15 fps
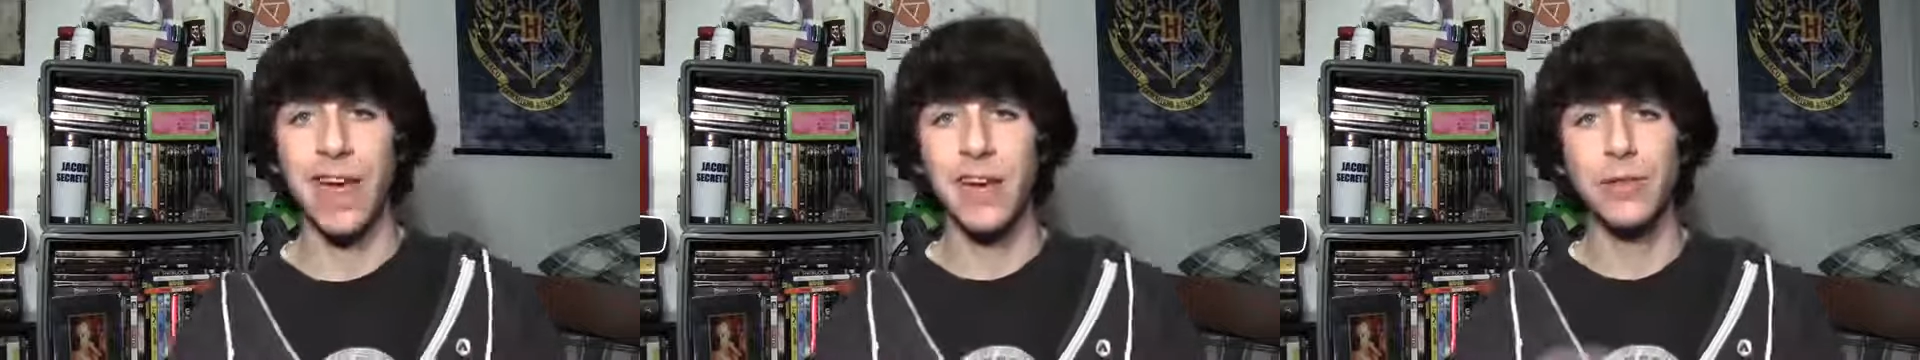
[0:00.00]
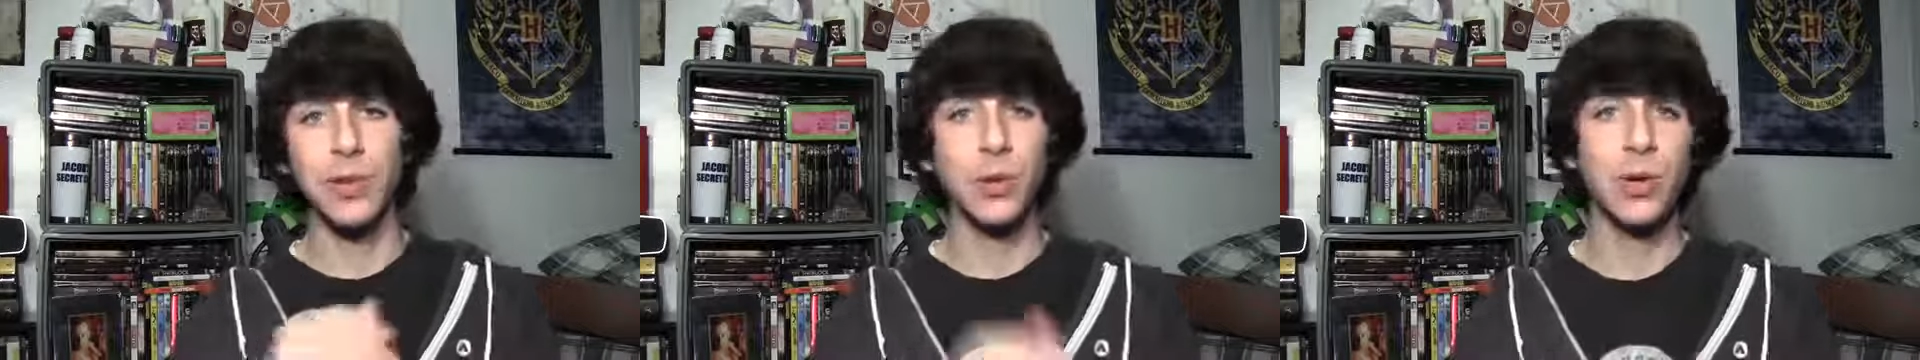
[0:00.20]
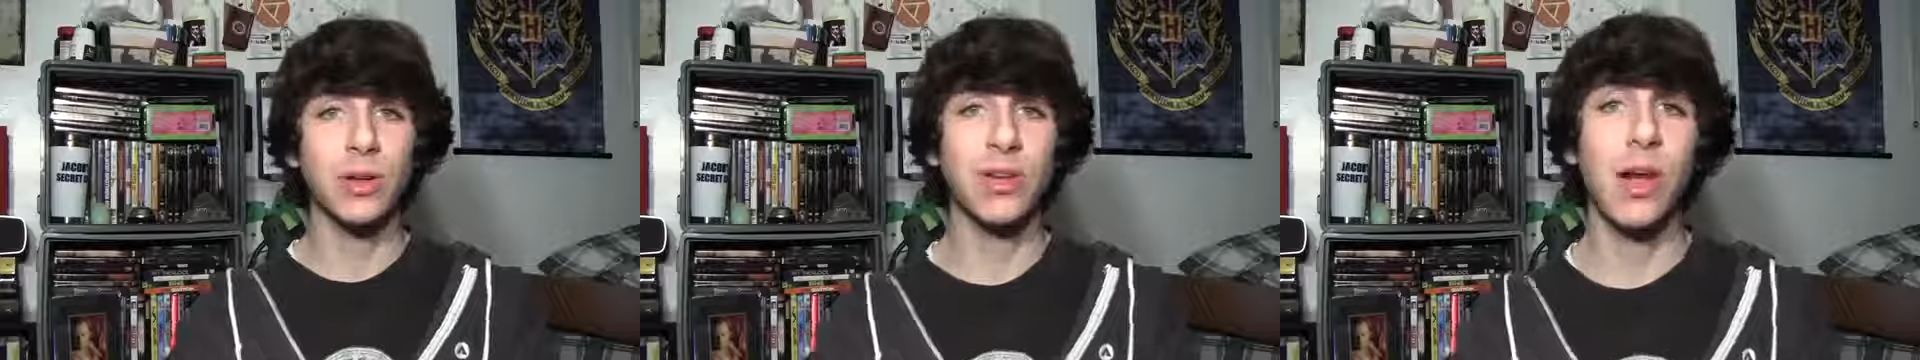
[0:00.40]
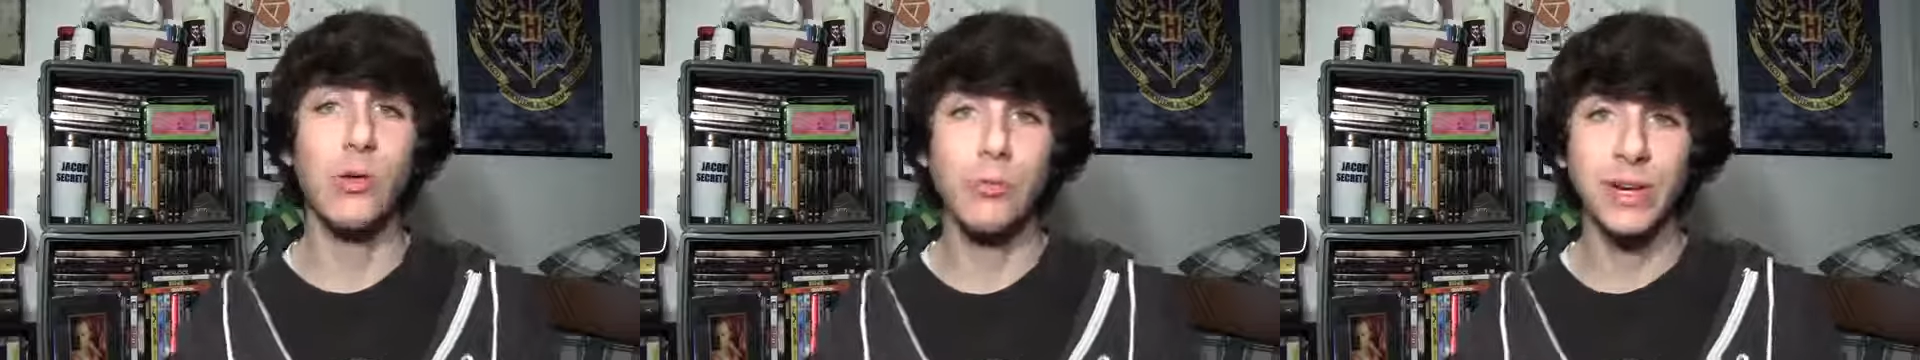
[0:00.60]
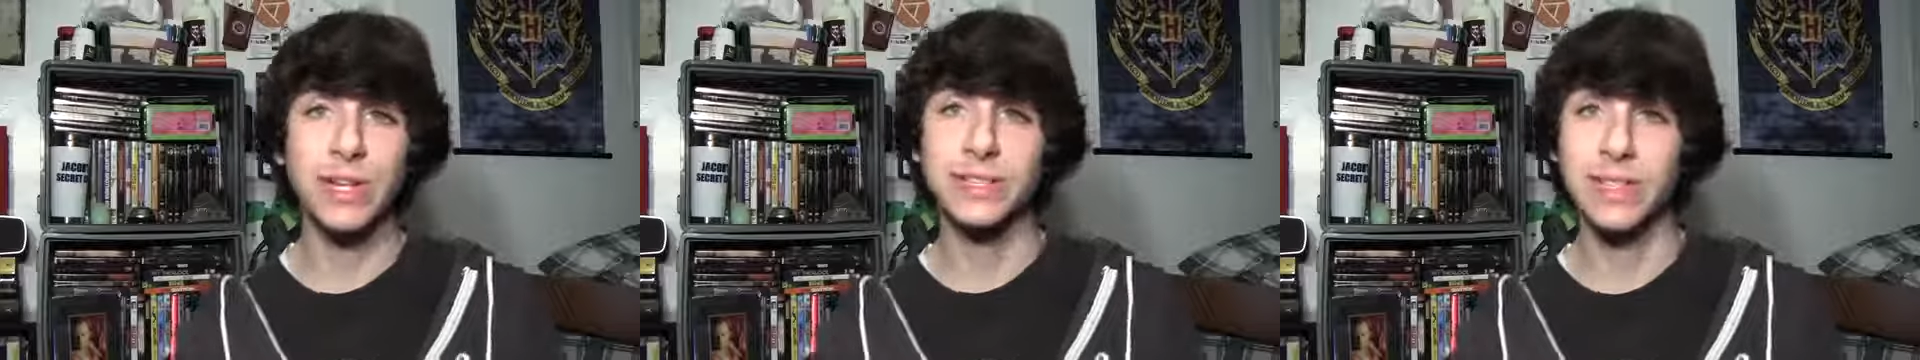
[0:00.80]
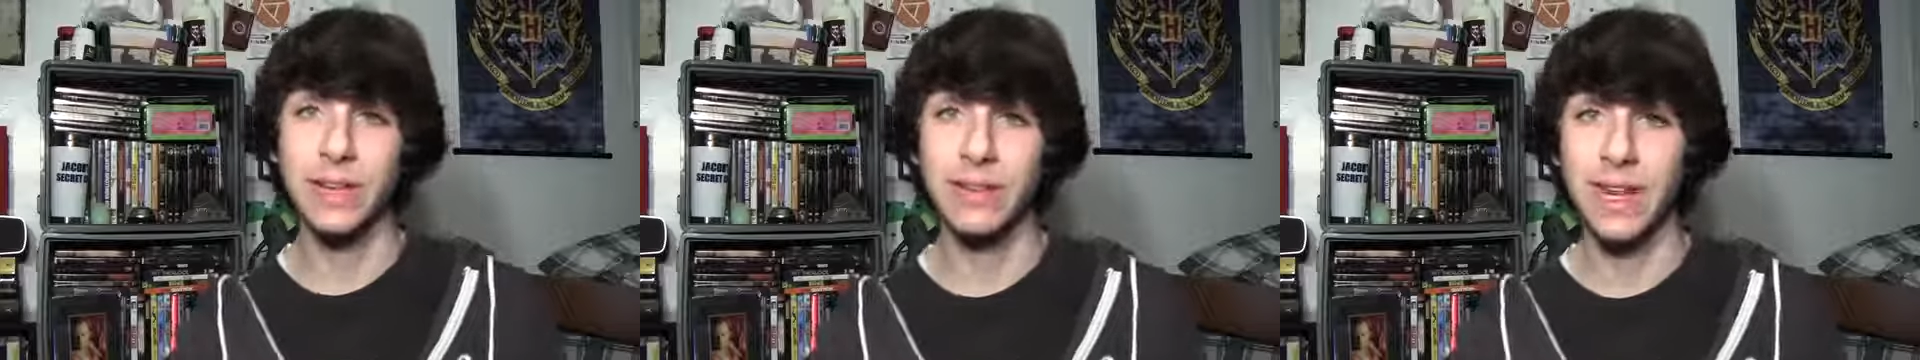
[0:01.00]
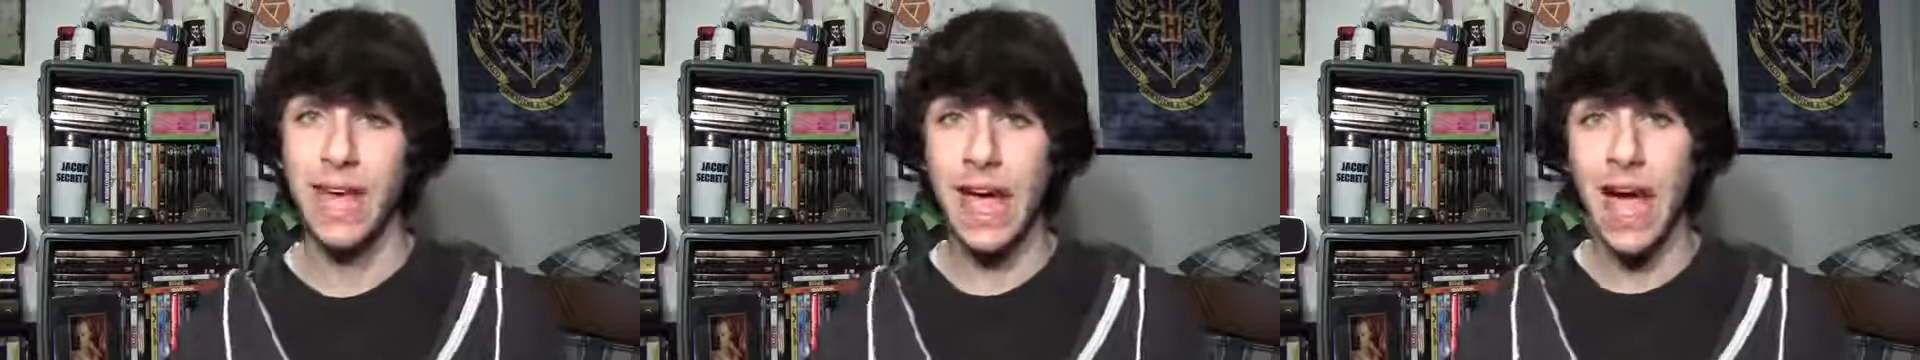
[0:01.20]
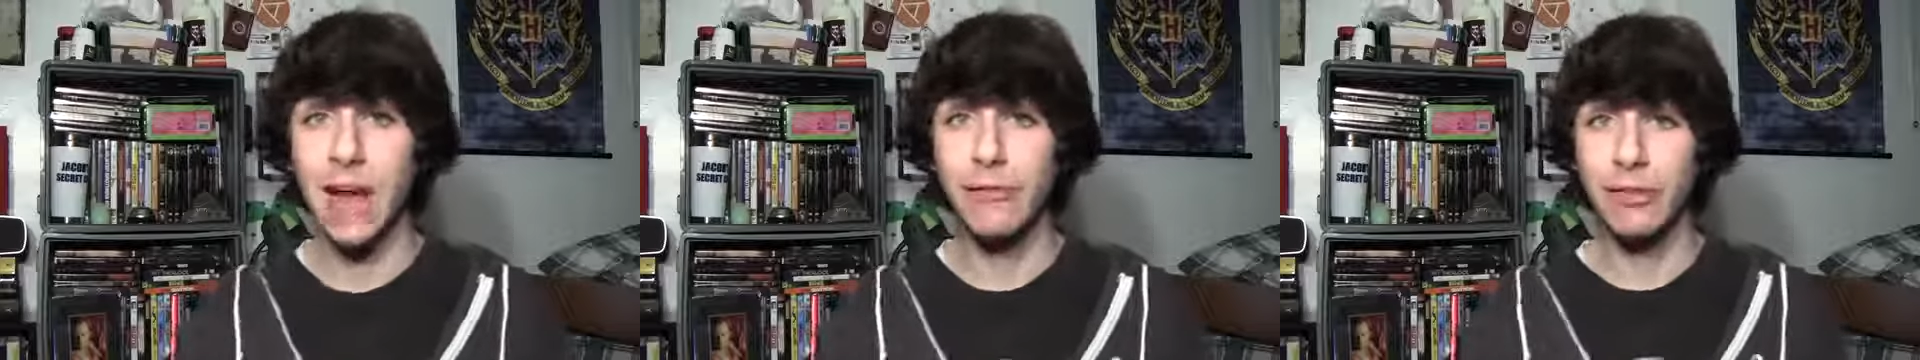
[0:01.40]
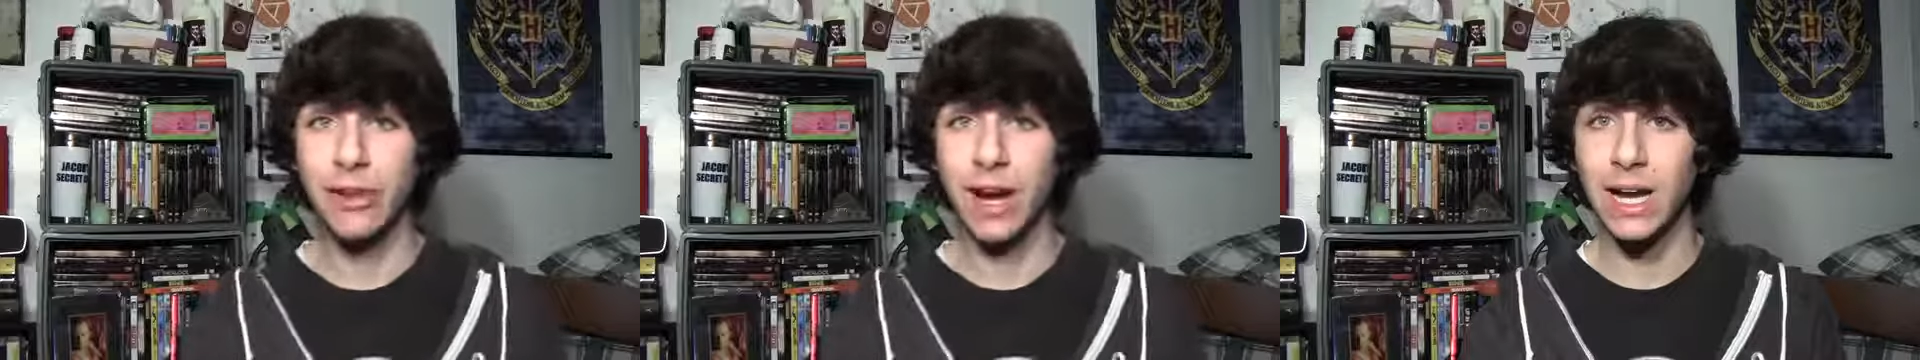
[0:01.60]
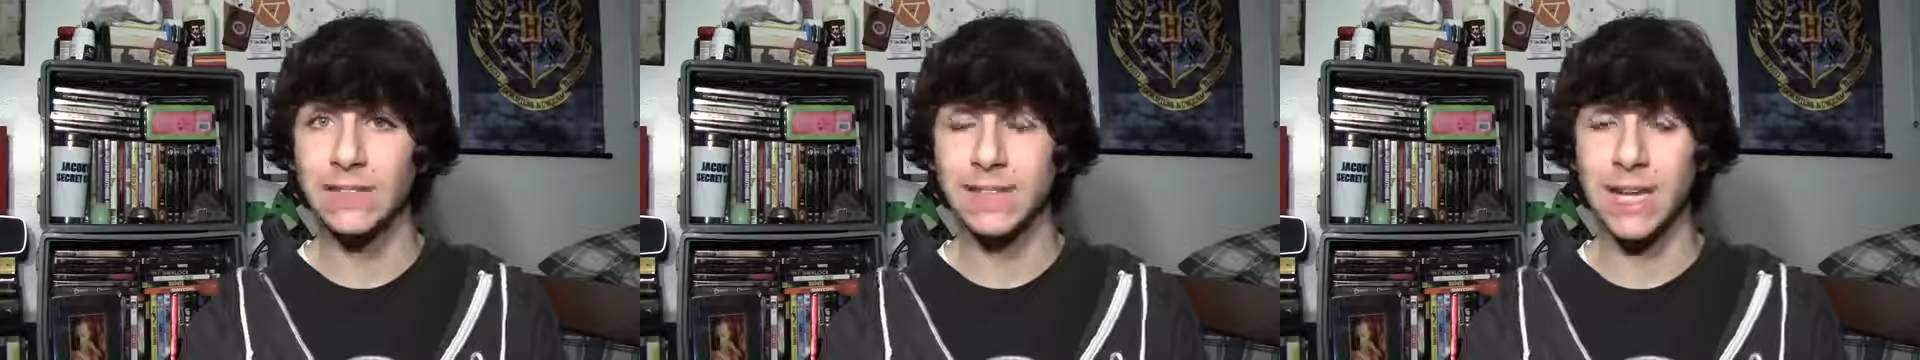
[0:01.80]
And you can now reset the
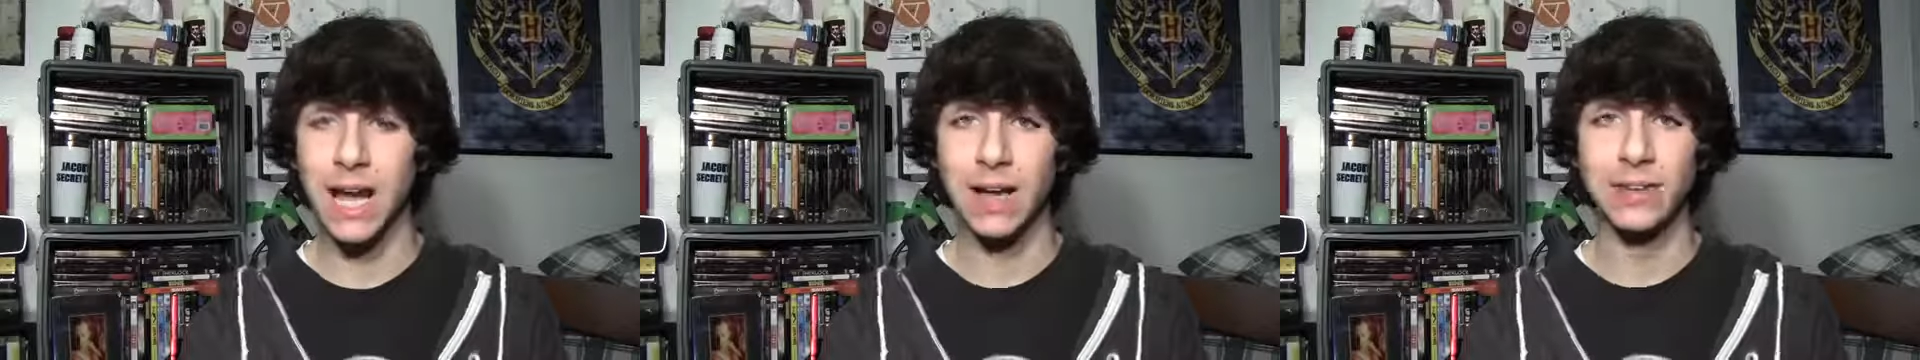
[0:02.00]
advertising